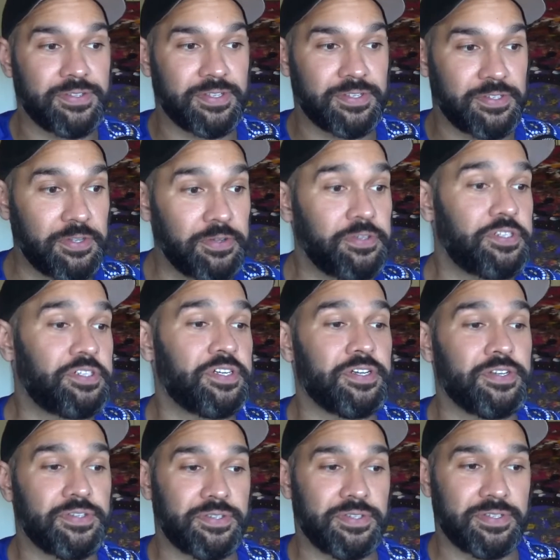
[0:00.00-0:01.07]
there's news
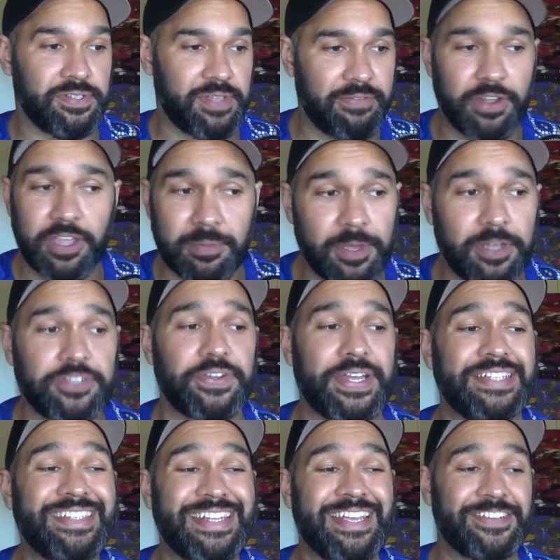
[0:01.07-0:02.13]
shows, there's every commercial
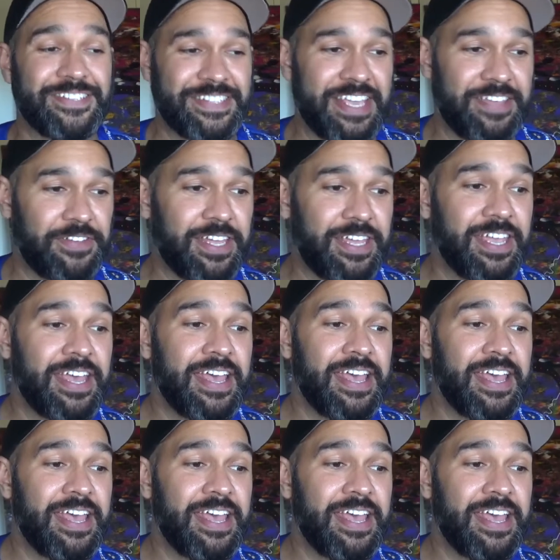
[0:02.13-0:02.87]
entity on TV,